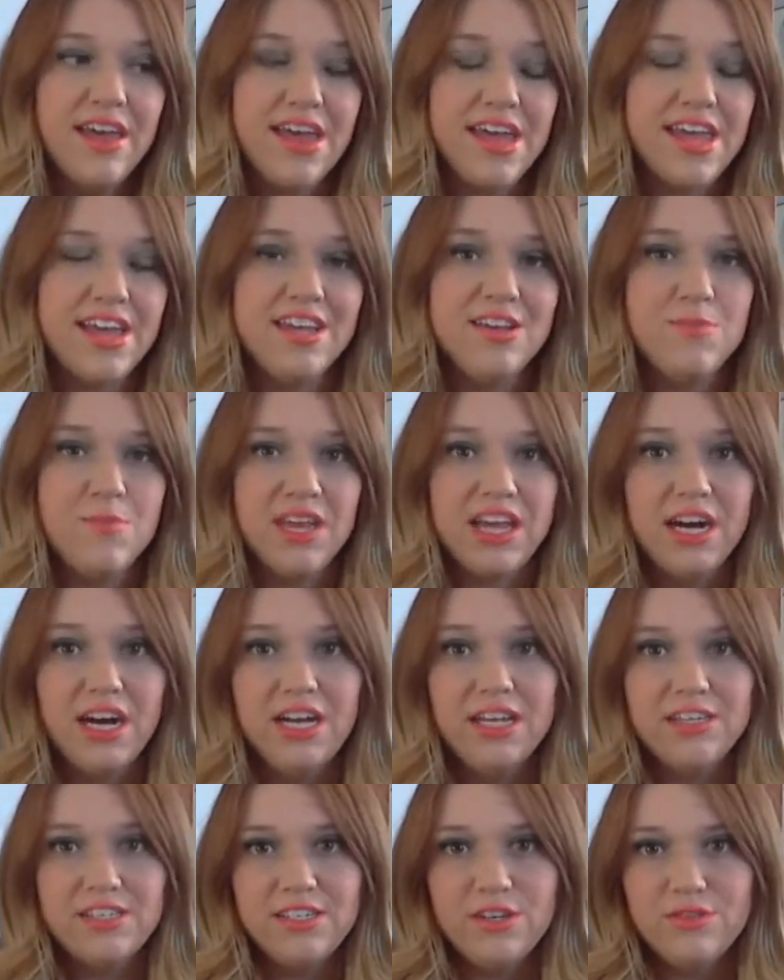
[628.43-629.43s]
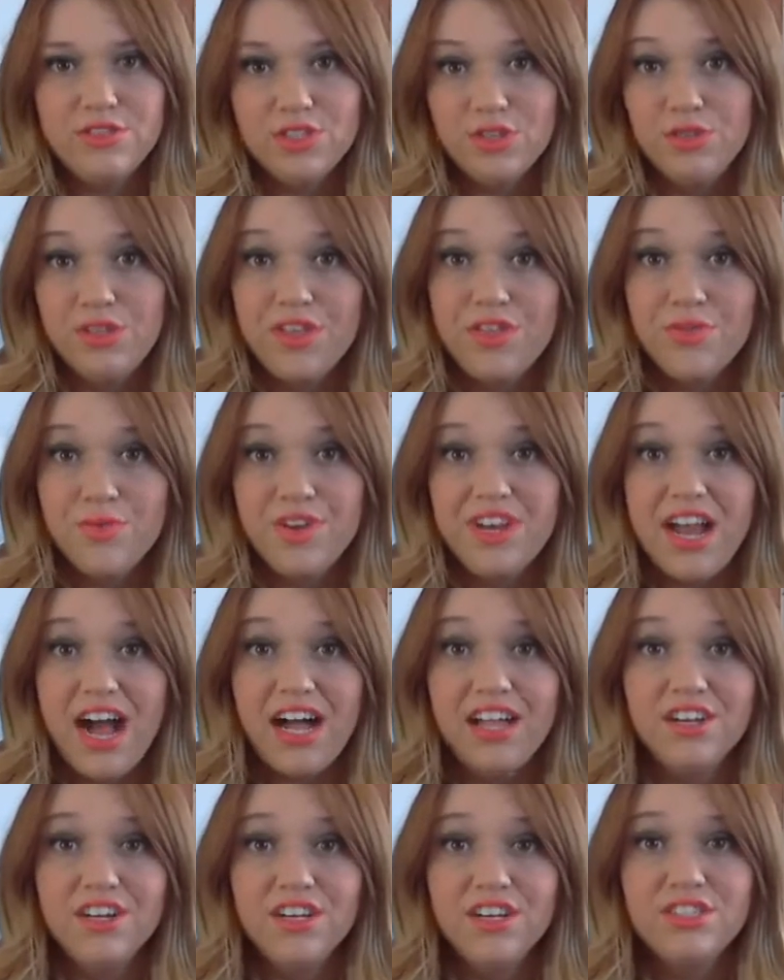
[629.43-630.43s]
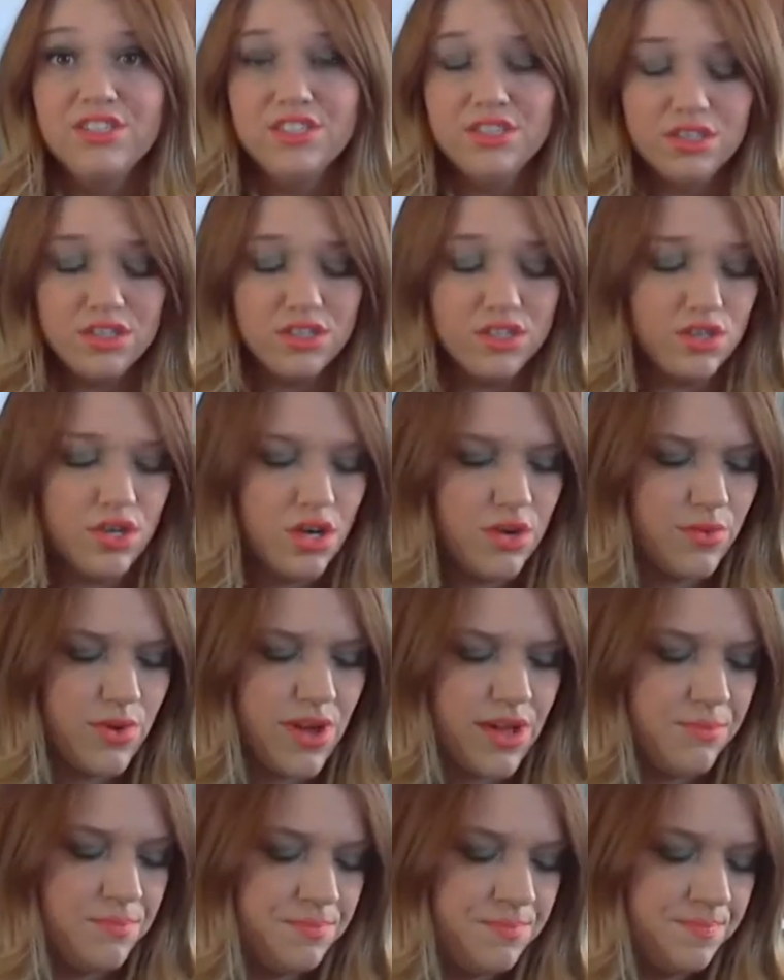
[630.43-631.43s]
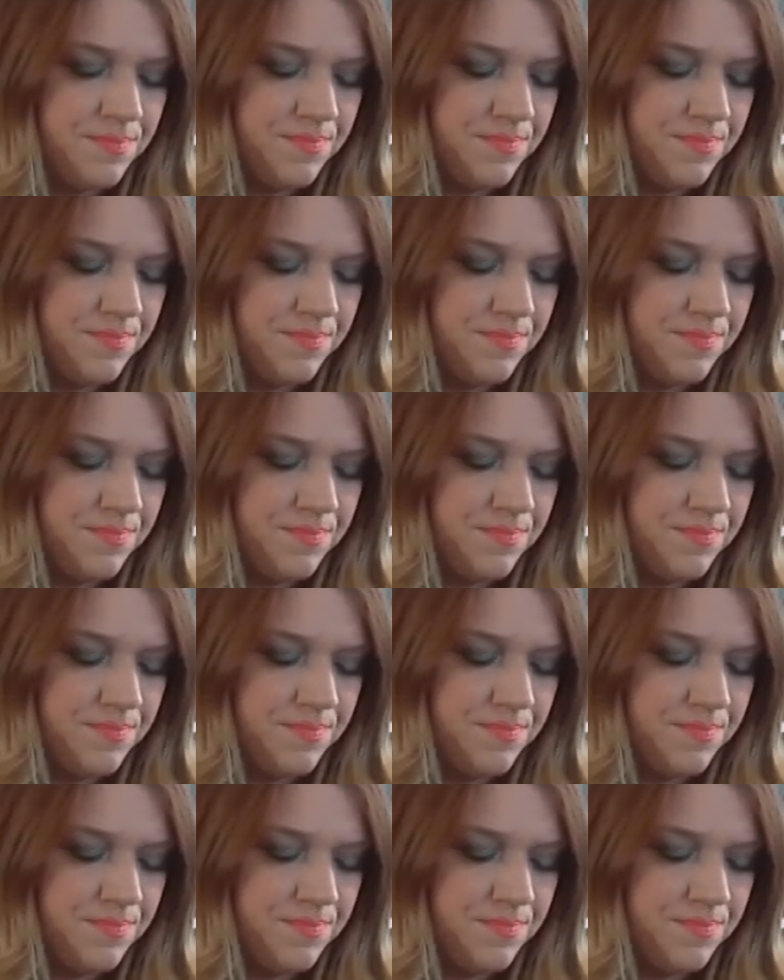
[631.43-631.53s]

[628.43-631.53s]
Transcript: And because it was only $3, or wait,